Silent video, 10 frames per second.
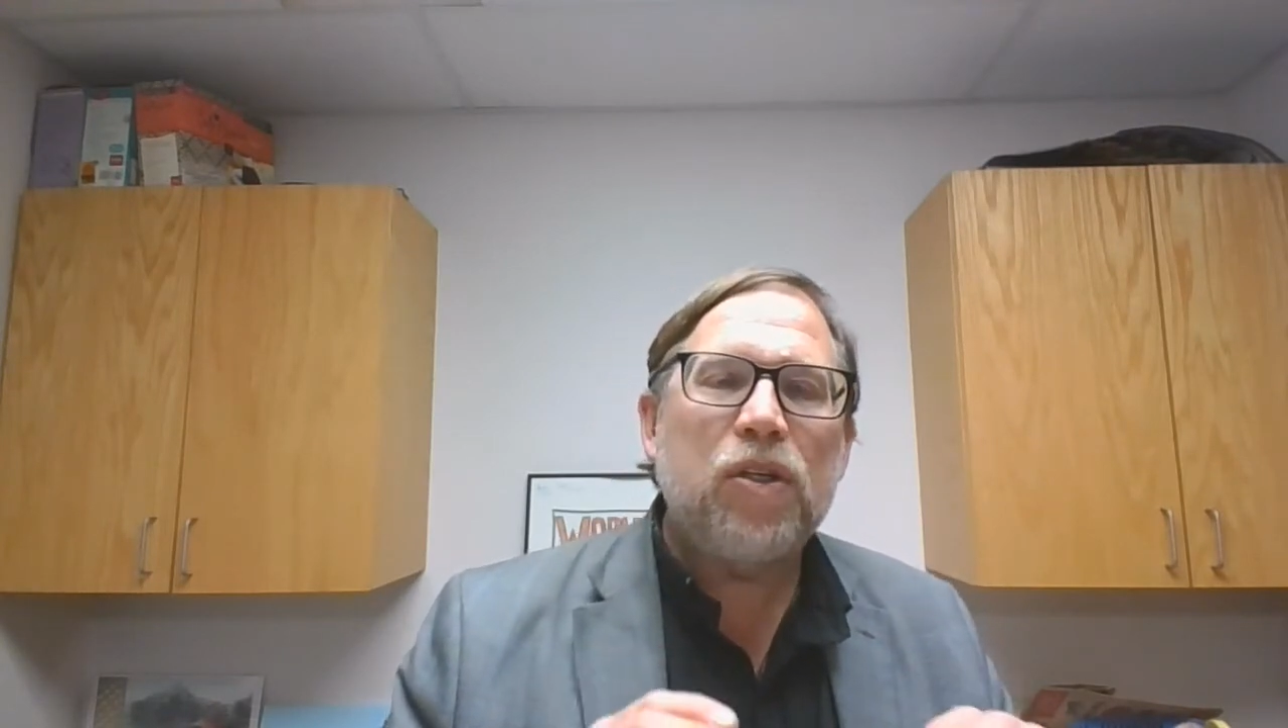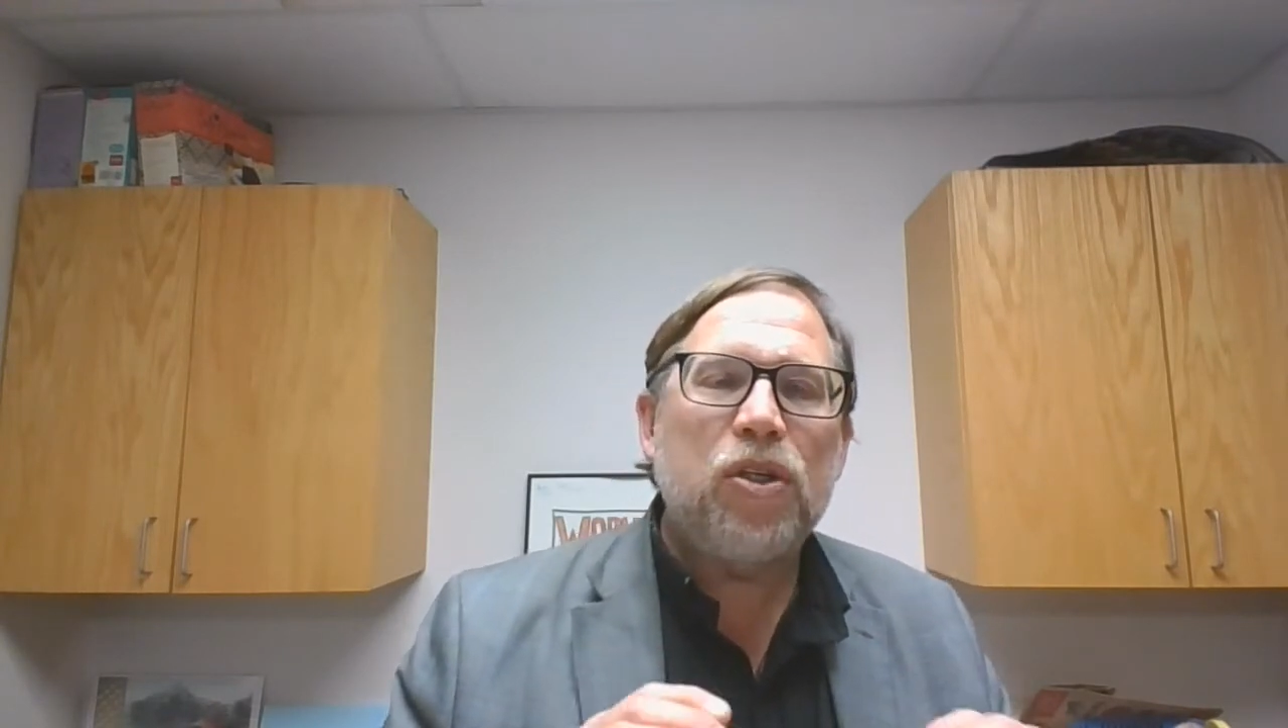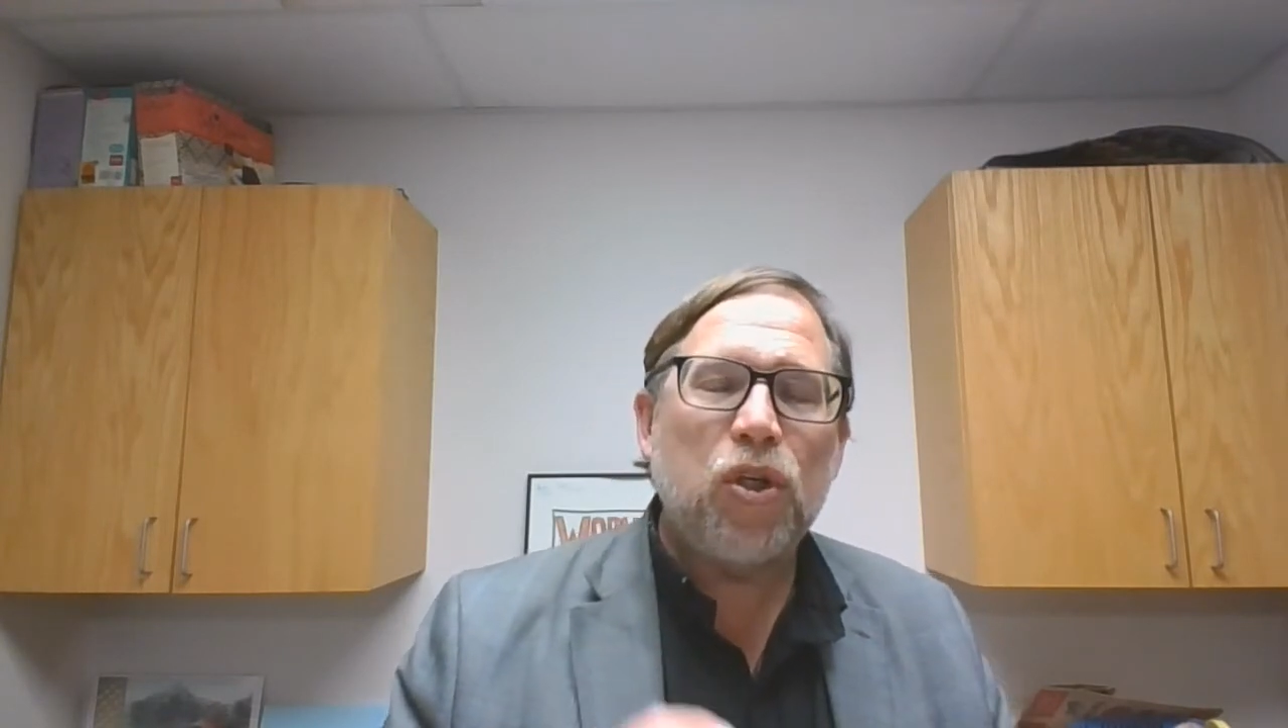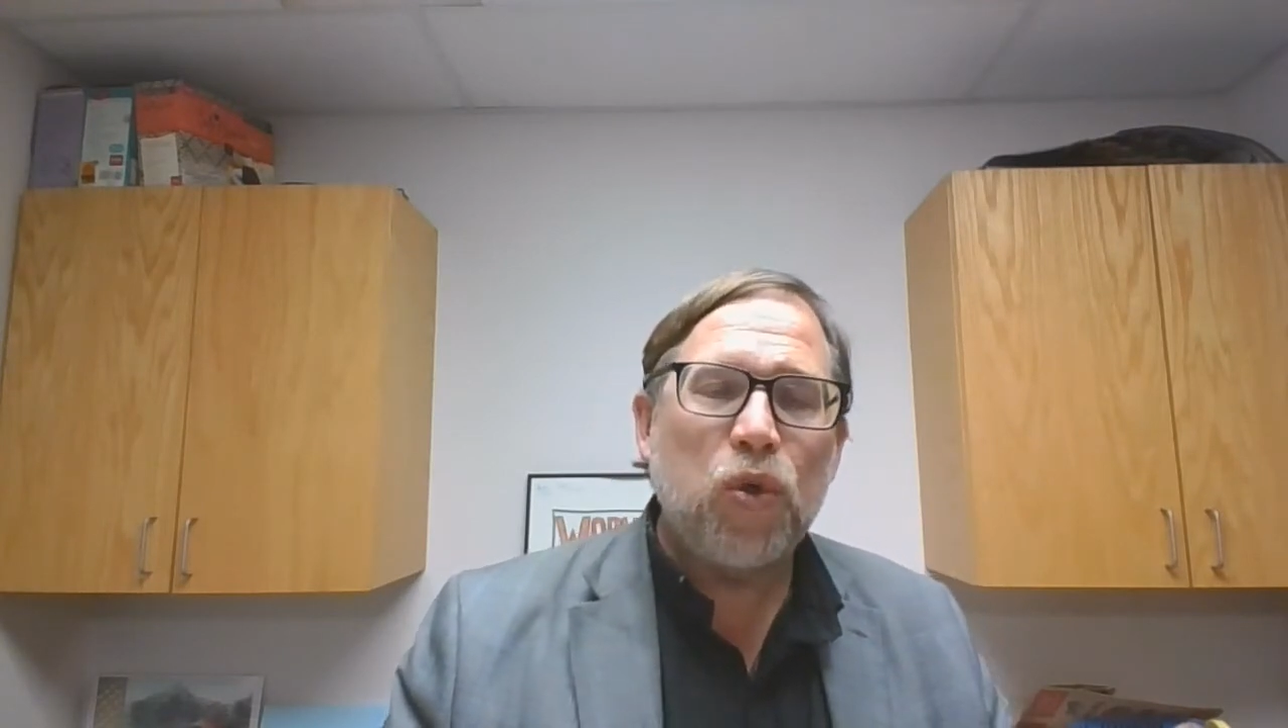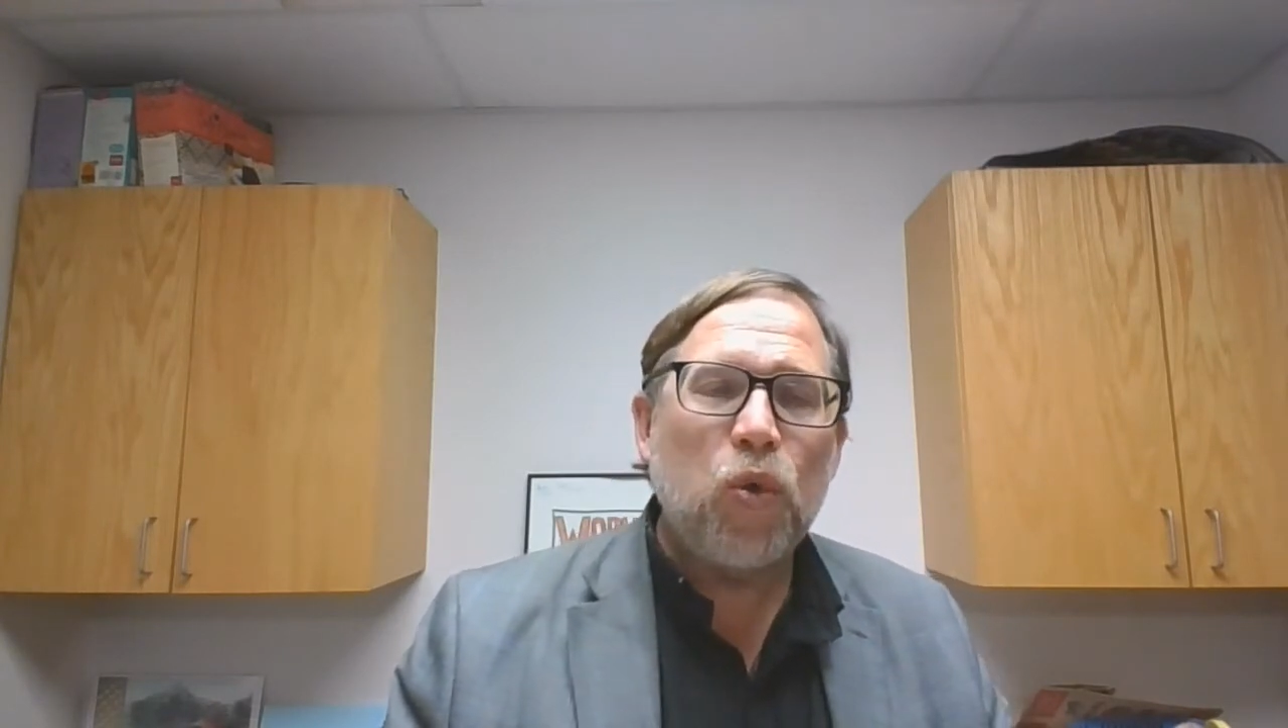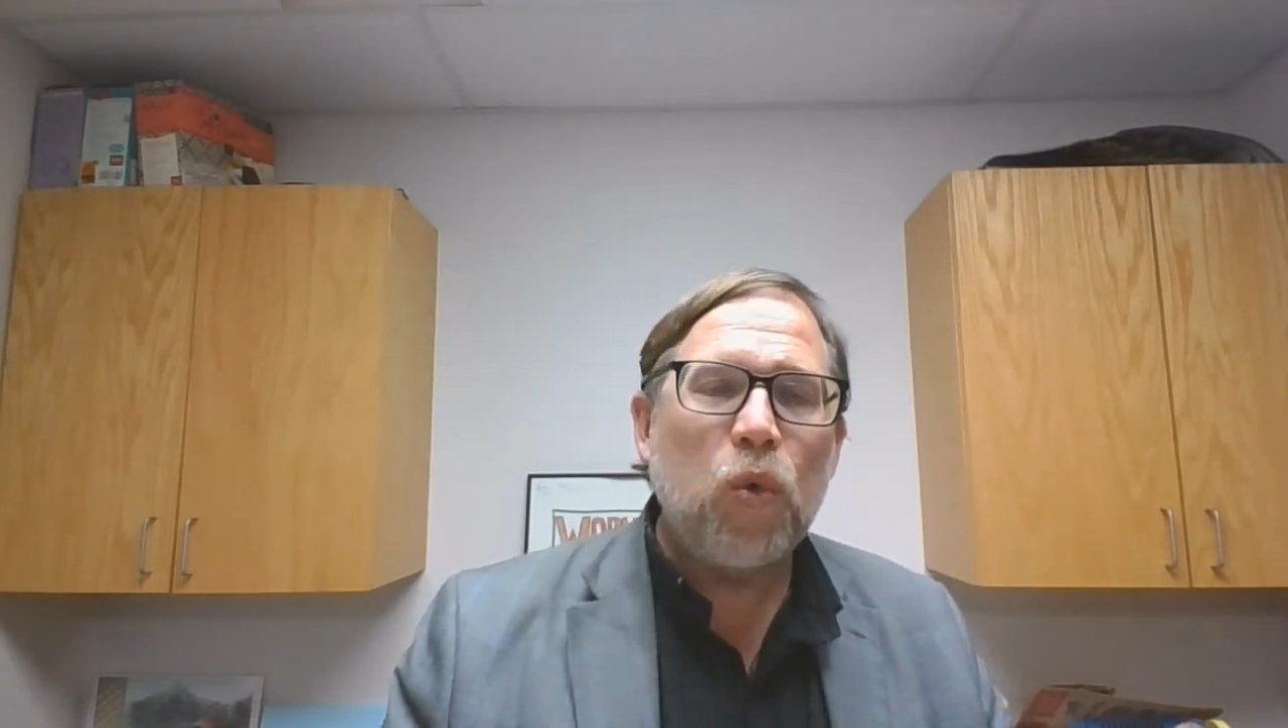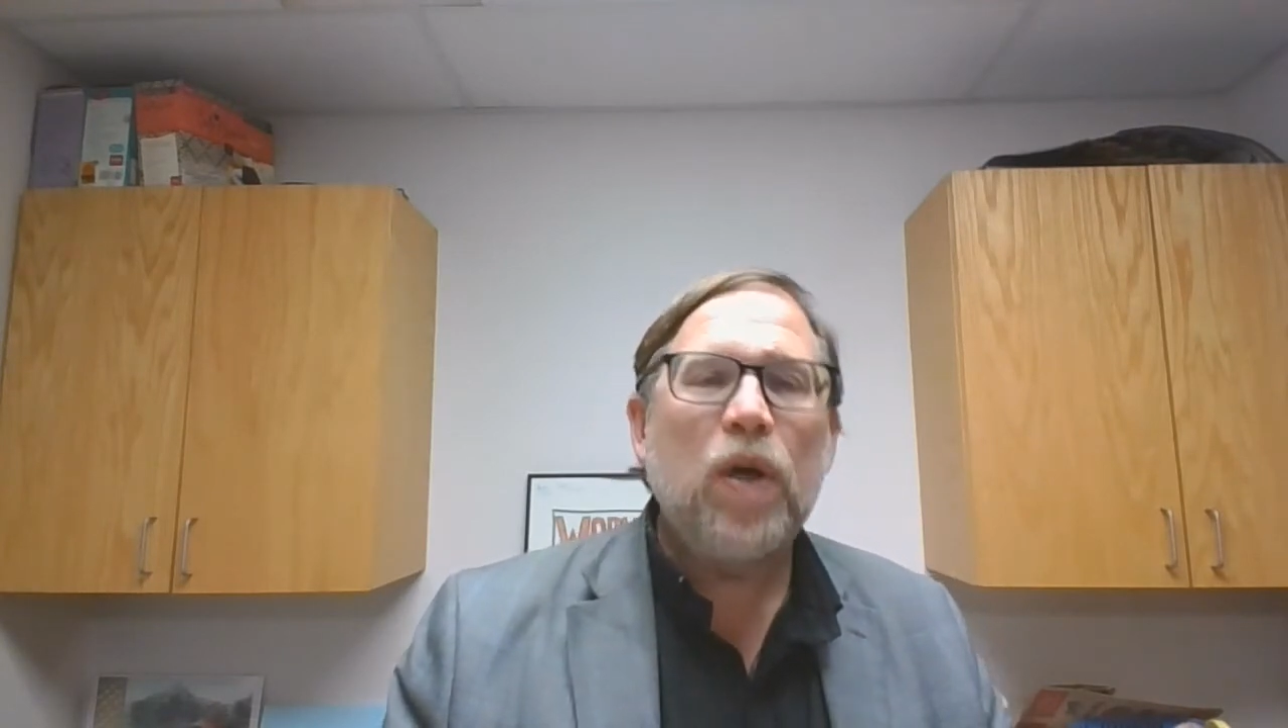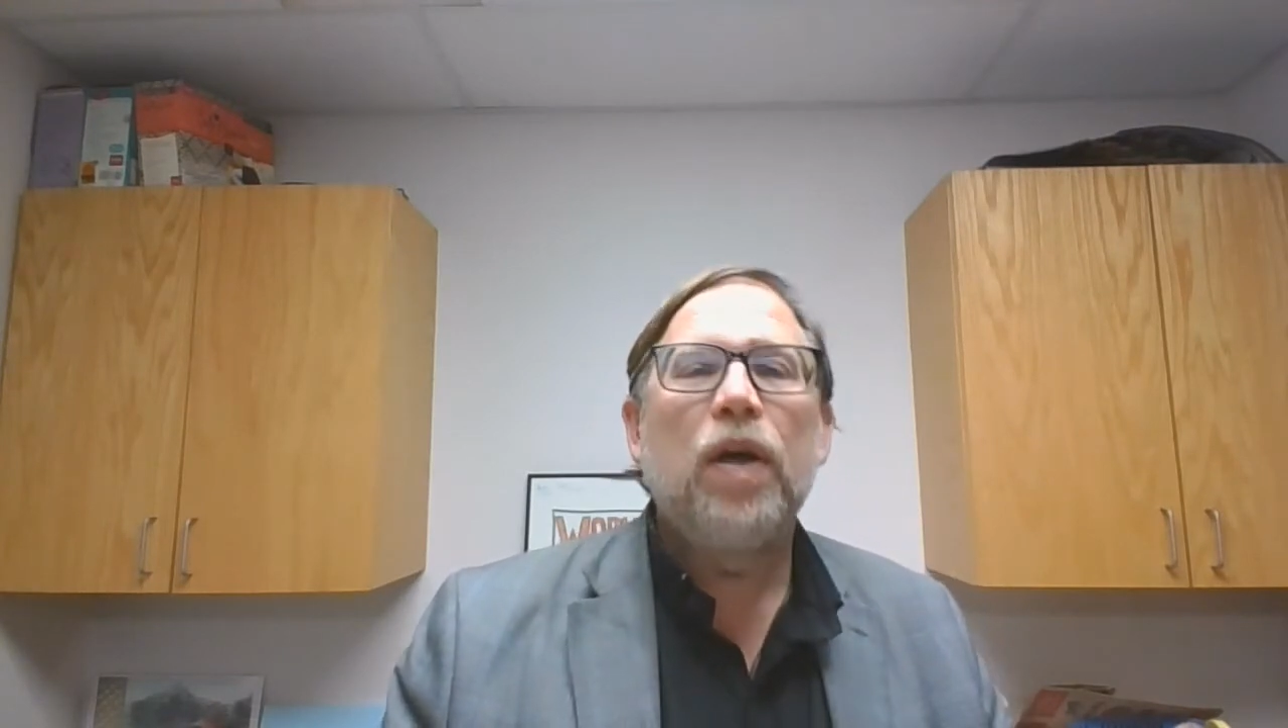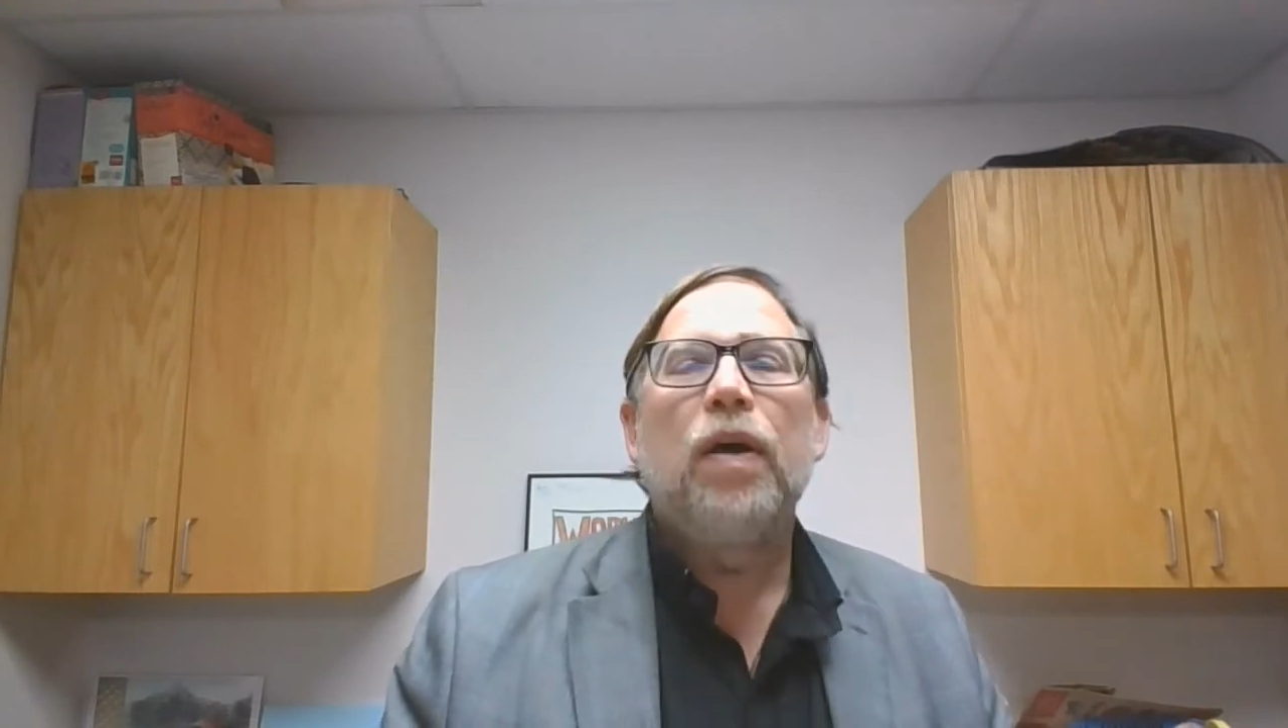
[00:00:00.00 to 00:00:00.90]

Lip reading: 2